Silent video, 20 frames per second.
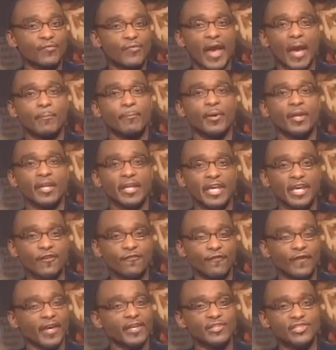that belief
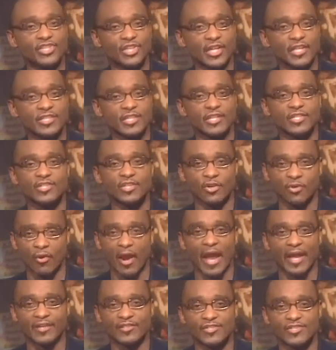in Jesus
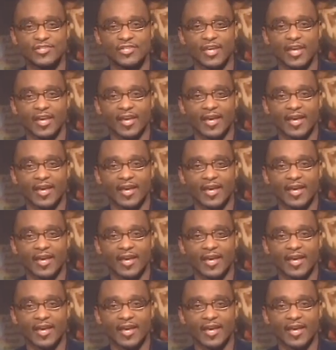Christ